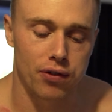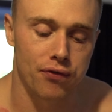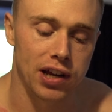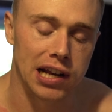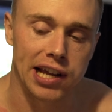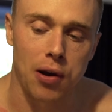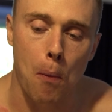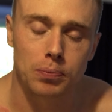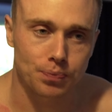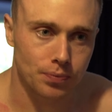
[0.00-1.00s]
the feeling,
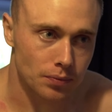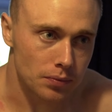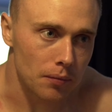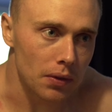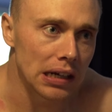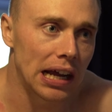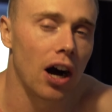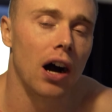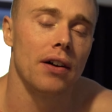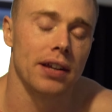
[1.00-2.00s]

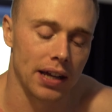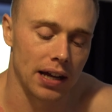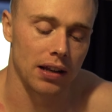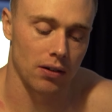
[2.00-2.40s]
ah, yeah,